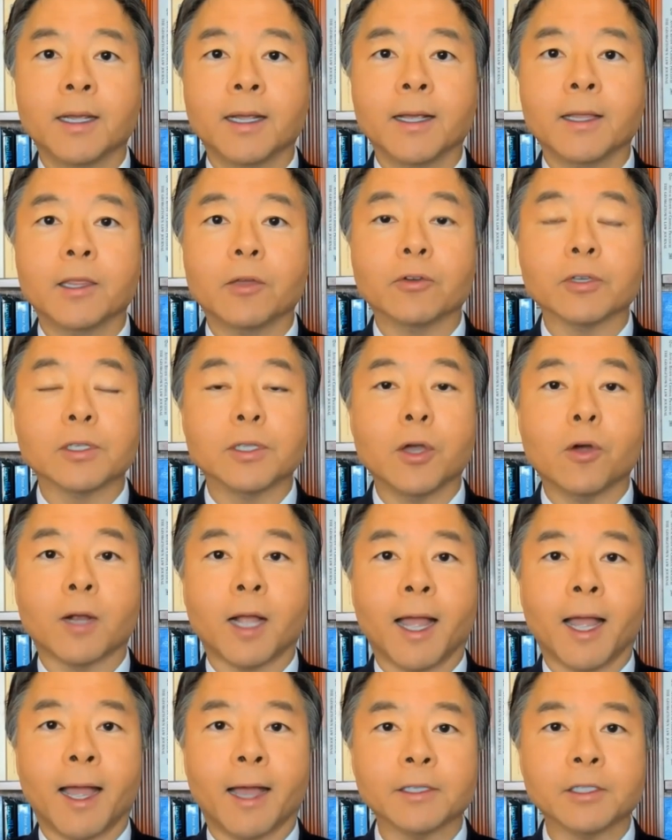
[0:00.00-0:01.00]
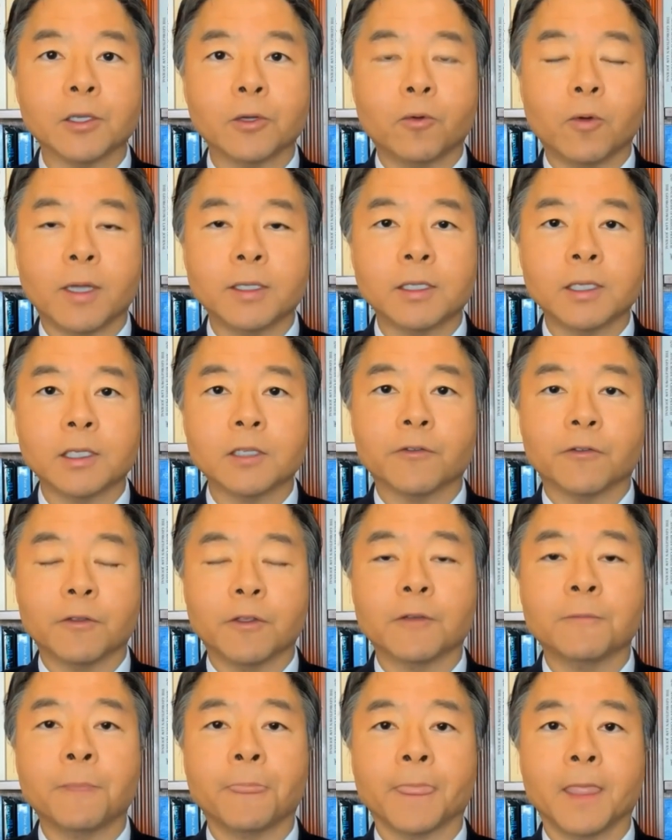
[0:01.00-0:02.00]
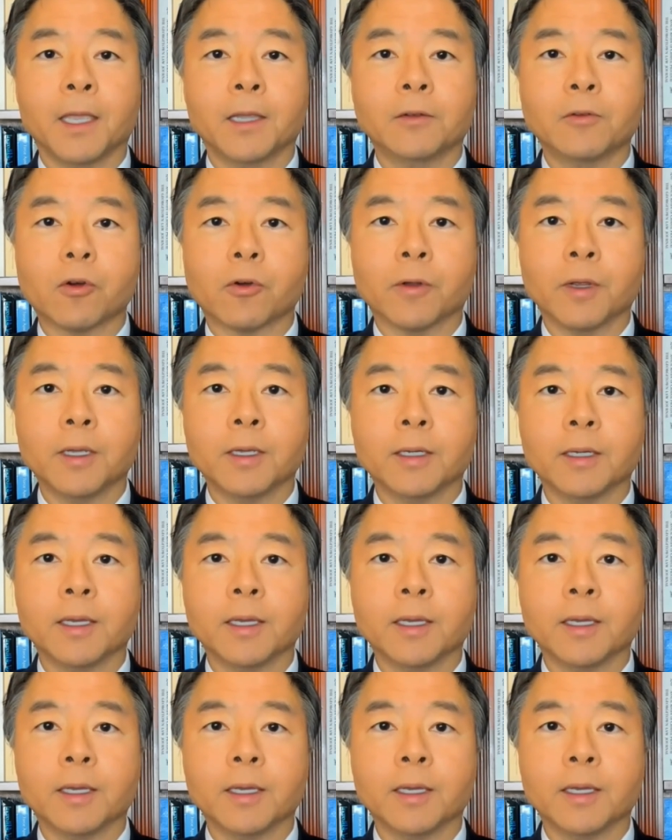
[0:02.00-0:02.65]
There was no consequences for them ignoring it.